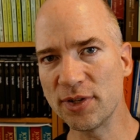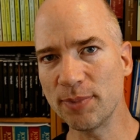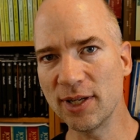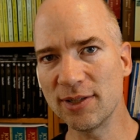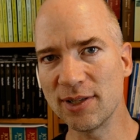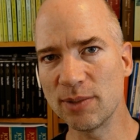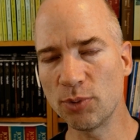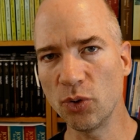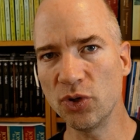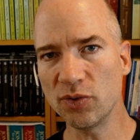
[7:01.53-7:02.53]
Spenser's
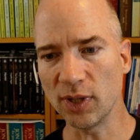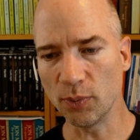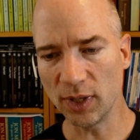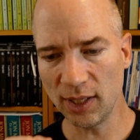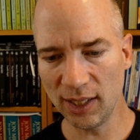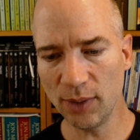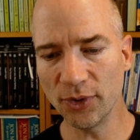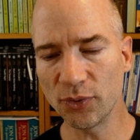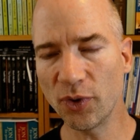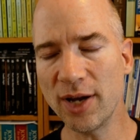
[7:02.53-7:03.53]
poetry, when he
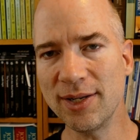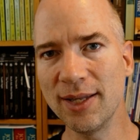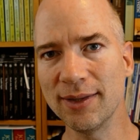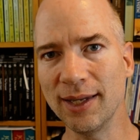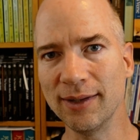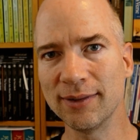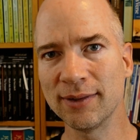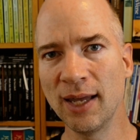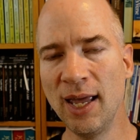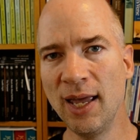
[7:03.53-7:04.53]
was writing these,
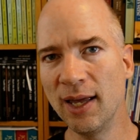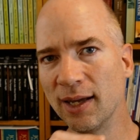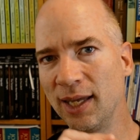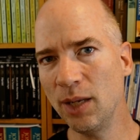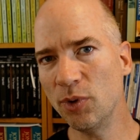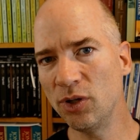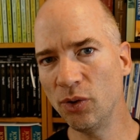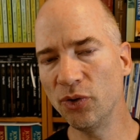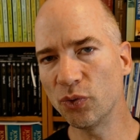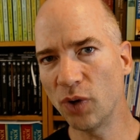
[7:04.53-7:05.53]
he would
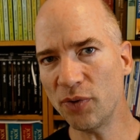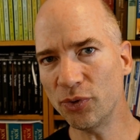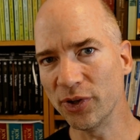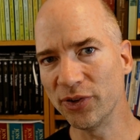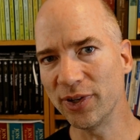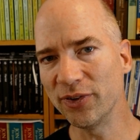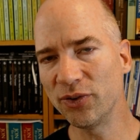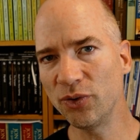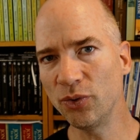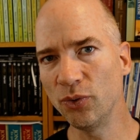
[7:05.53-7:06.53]
use references
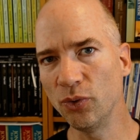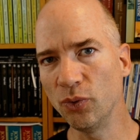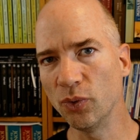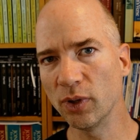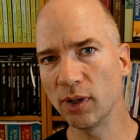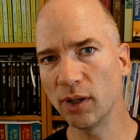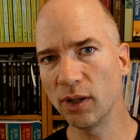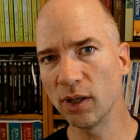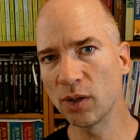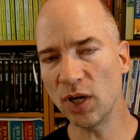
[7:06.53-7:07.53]
to
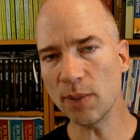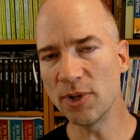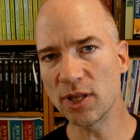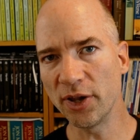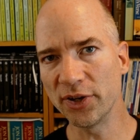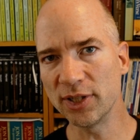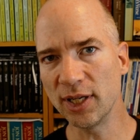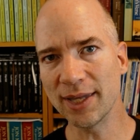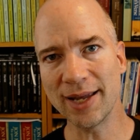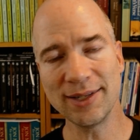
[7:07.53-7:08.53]
Greek mythology
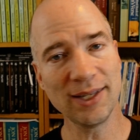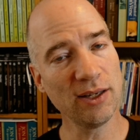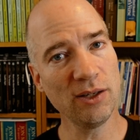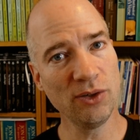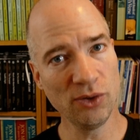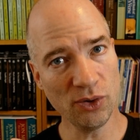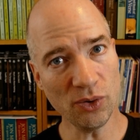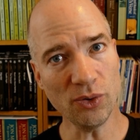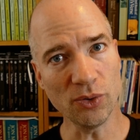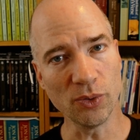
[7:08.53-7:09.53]
that he
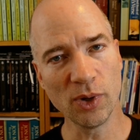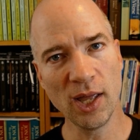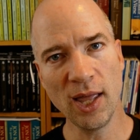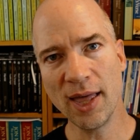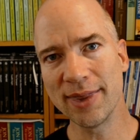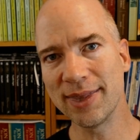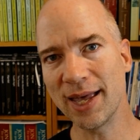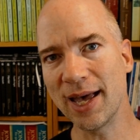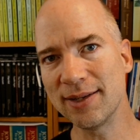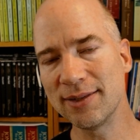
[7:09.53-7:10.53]
knew
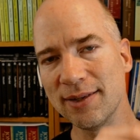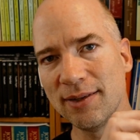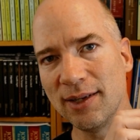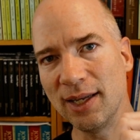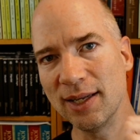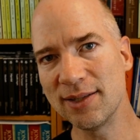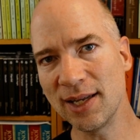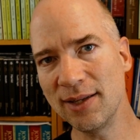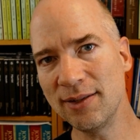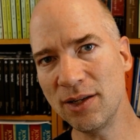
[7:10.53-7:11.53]
that the
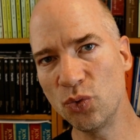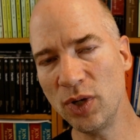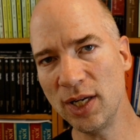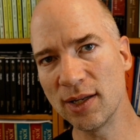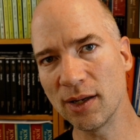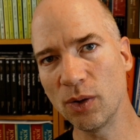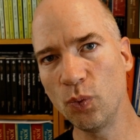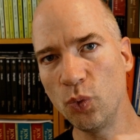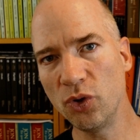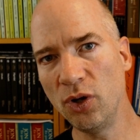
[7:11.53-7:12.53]
intended reader
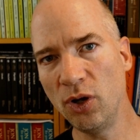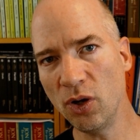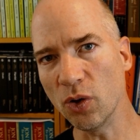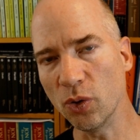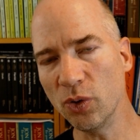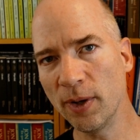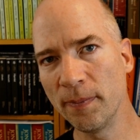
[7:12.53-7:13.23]
would know